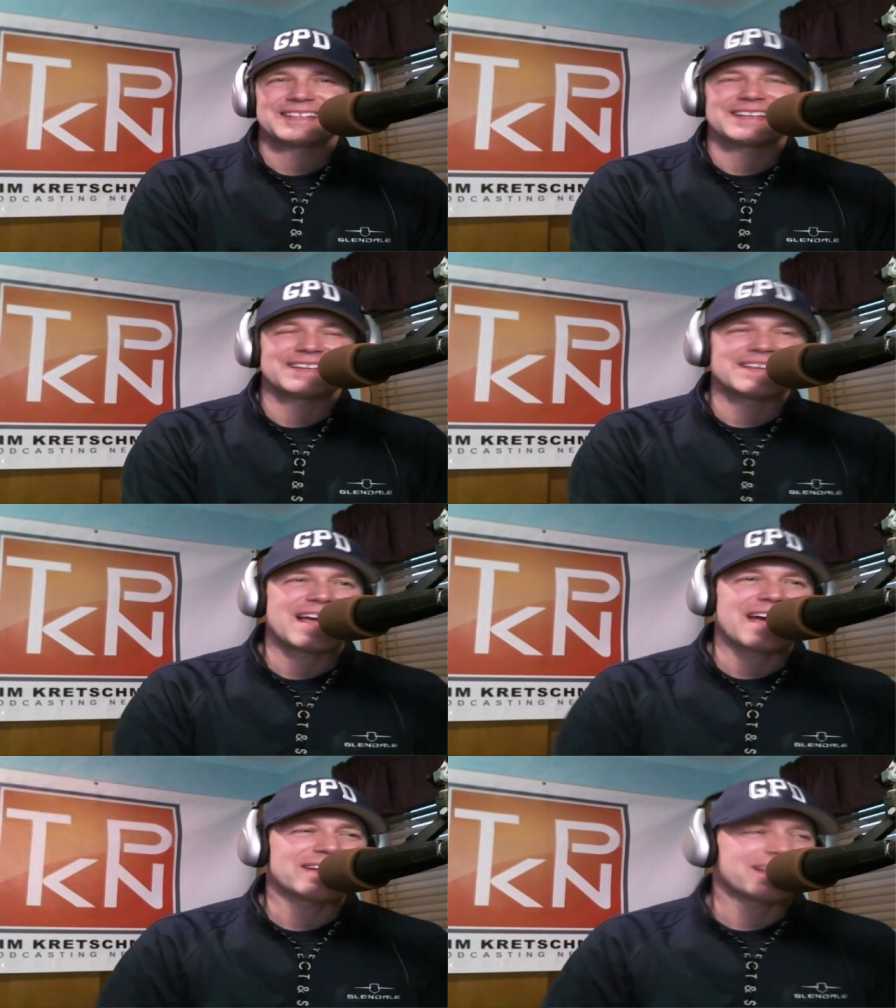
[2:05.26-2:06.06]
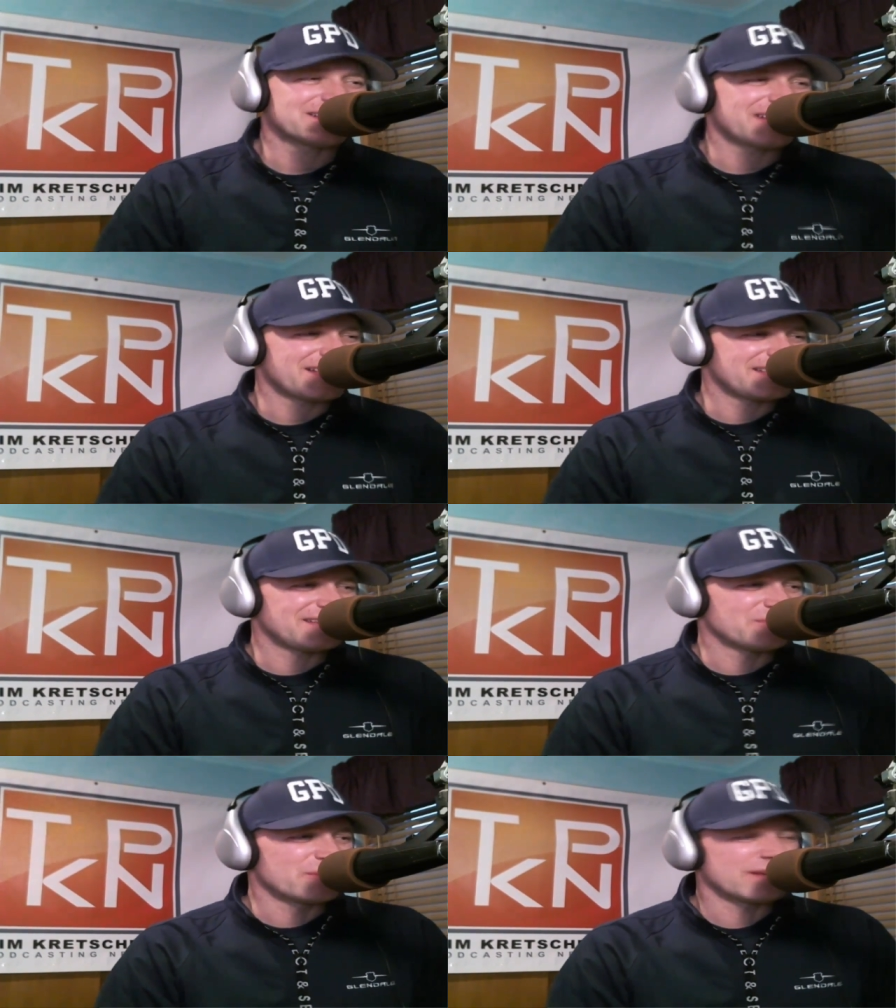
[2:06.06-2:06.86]
Yeah, and
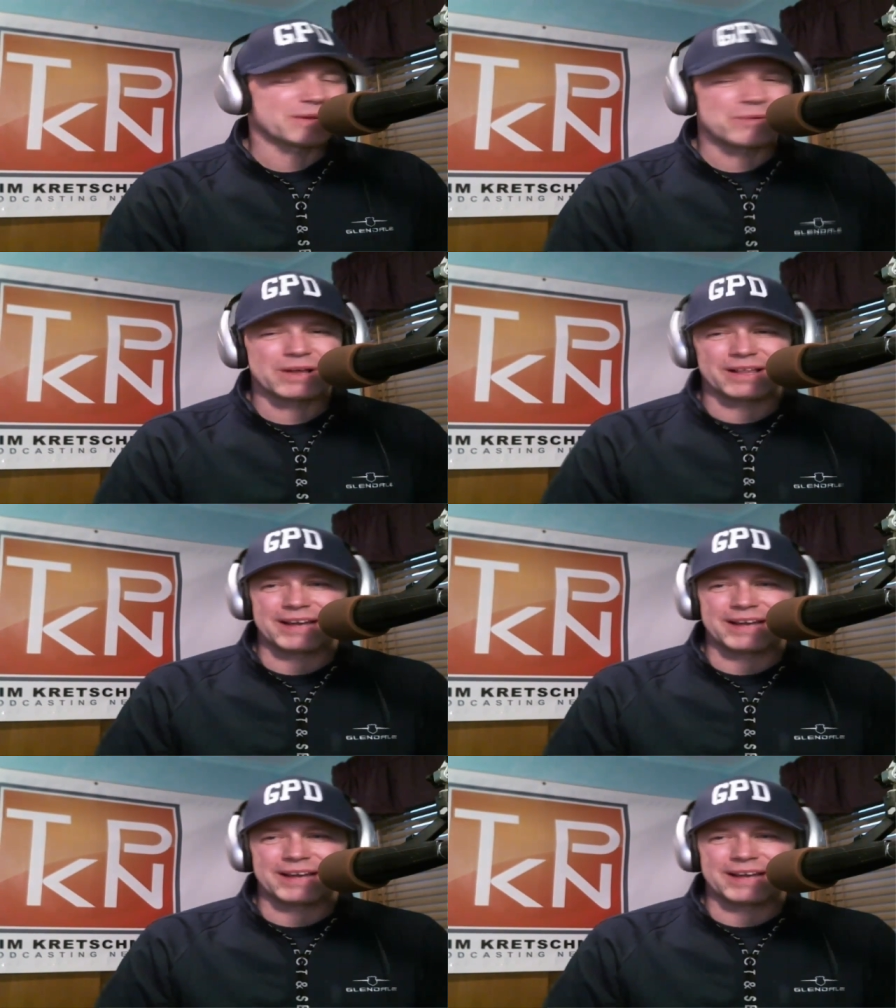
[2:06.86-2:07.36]
it really will.